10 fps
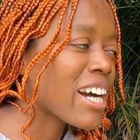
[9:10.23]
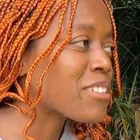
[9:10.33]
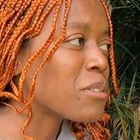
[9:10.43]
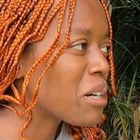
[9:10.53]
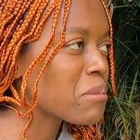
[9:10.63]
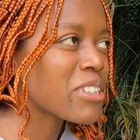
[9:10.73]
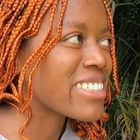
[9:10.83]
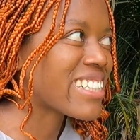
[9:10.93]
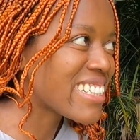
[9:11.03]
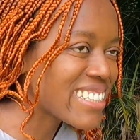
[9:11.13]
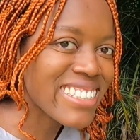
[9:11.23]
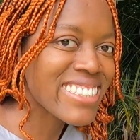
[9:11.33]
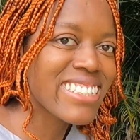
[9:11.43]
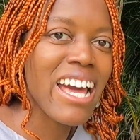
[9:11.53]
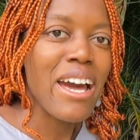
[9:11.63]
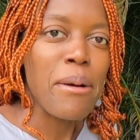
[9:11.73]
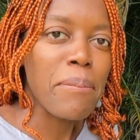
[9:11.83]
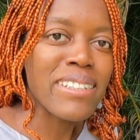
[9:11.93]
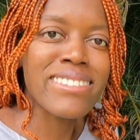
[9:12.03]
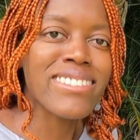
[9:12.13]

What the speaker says: I know I'm not going to eat it, but